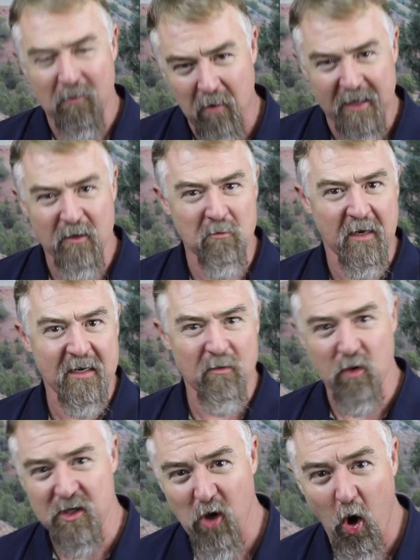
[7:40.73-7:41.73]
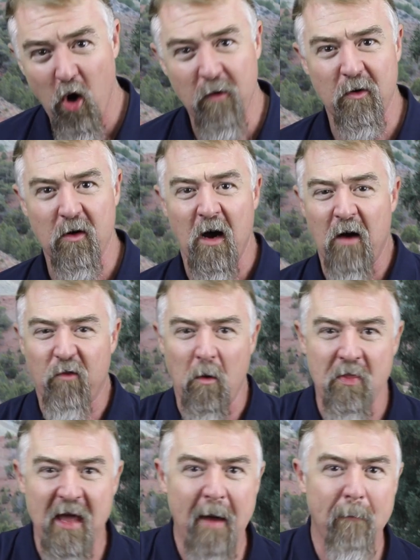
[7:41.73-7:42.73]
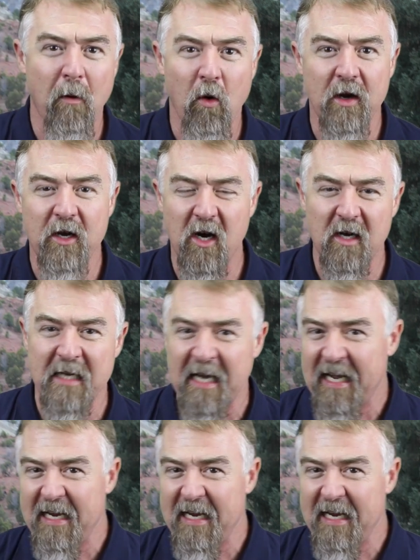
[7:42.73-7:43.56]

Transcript: Michael Maynard was over. From that point on,